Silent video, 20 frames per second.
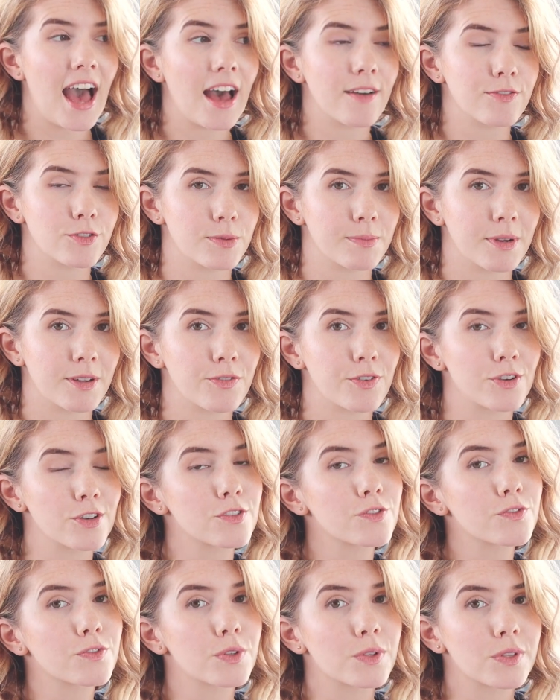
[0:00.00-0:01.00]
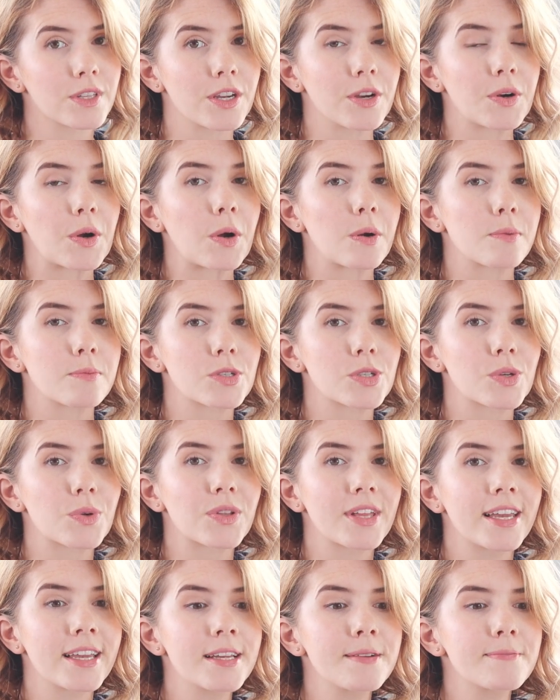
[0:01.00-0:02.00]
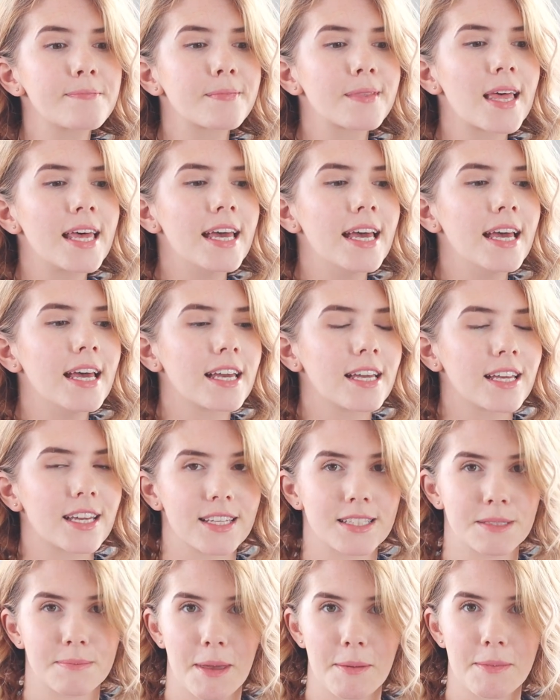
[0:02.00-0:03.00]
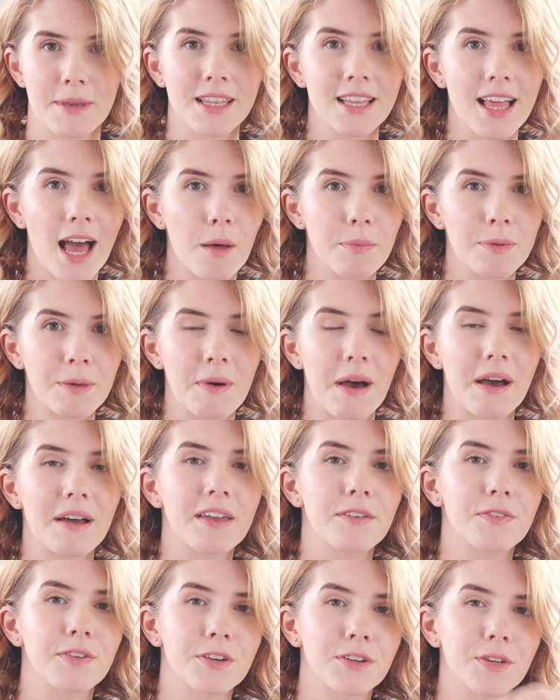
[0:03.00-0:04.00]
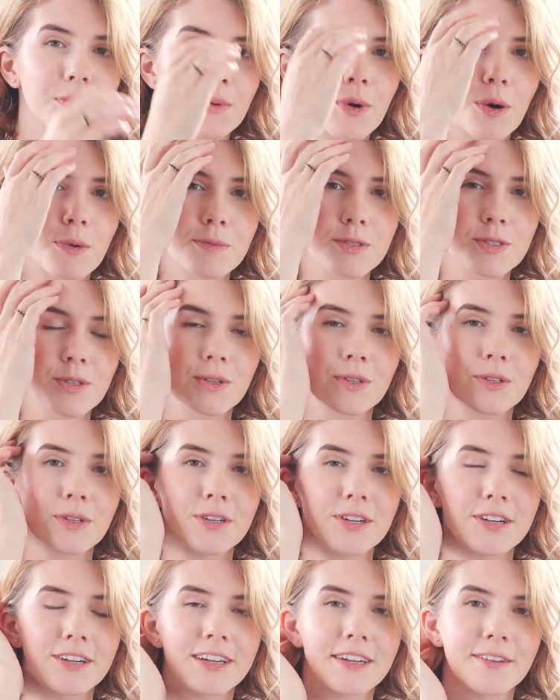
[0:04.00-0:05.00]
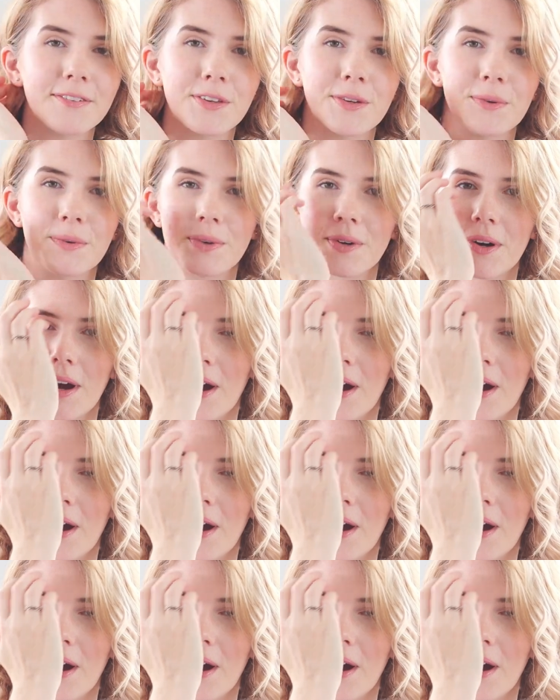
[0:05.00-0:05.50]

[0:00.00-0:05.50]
after my first full year homeschooling because maybe it'll help you out if you're a new homeschooler. If you